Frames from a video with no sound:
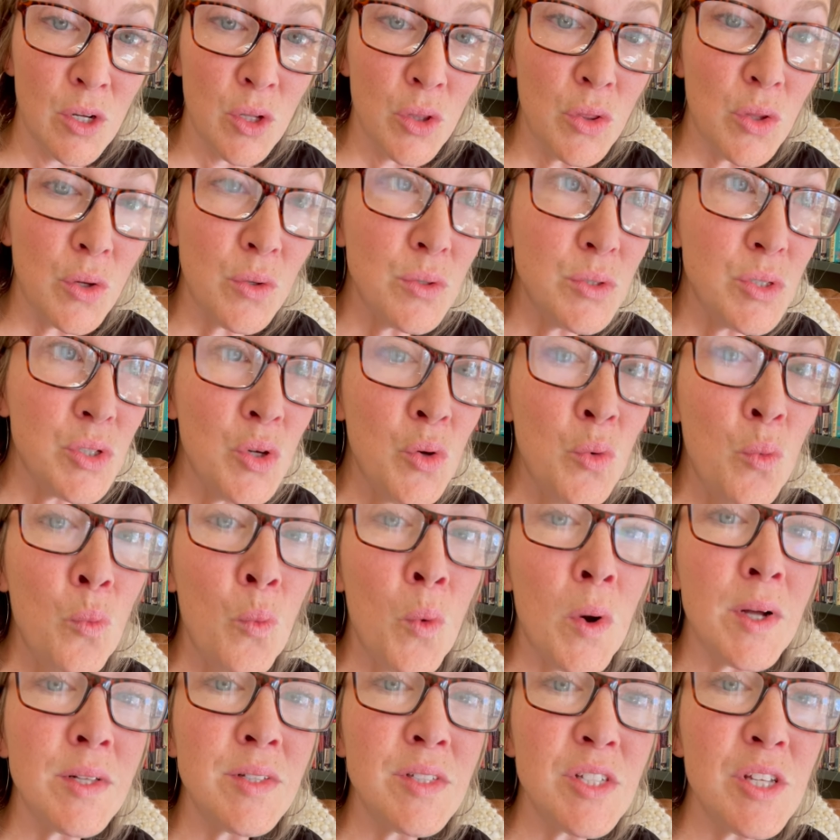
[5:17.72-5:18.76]
those who
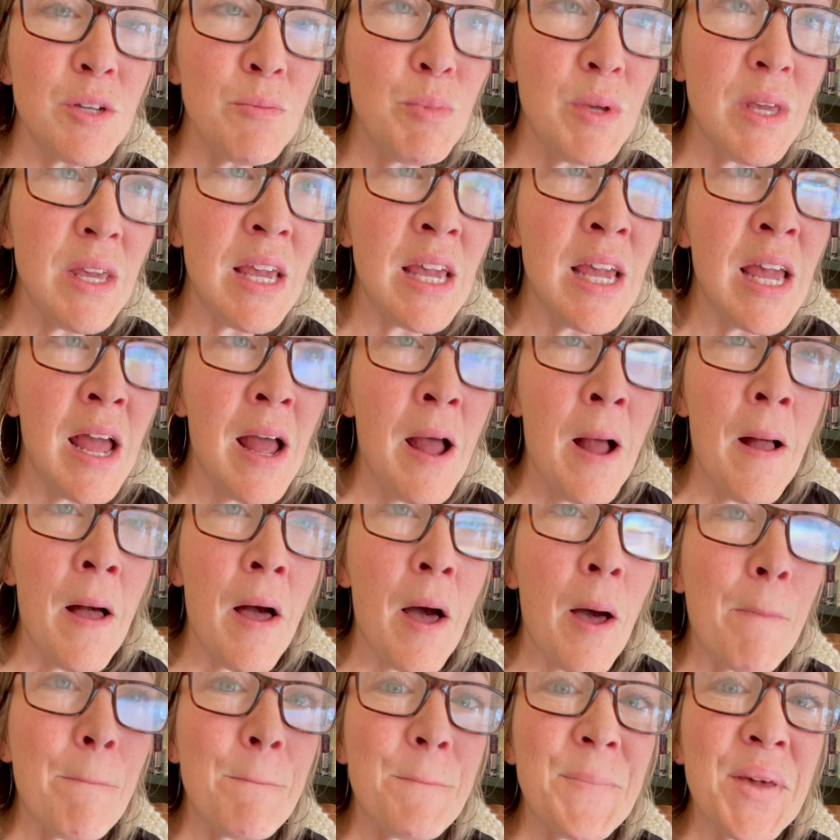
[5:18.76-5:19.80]
want to be
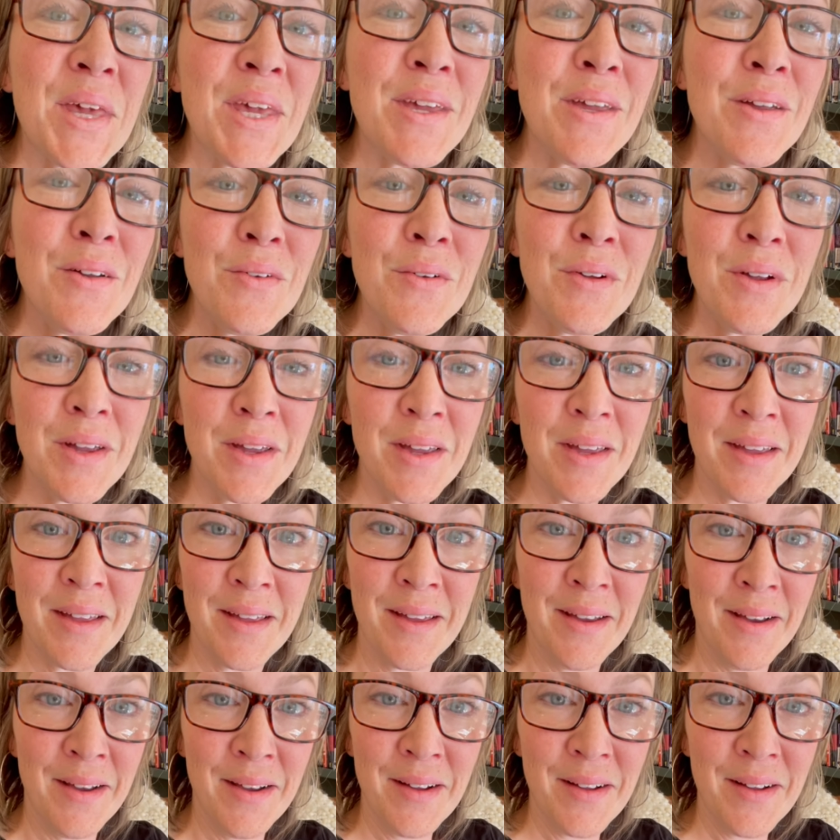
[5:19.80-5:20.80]
appearing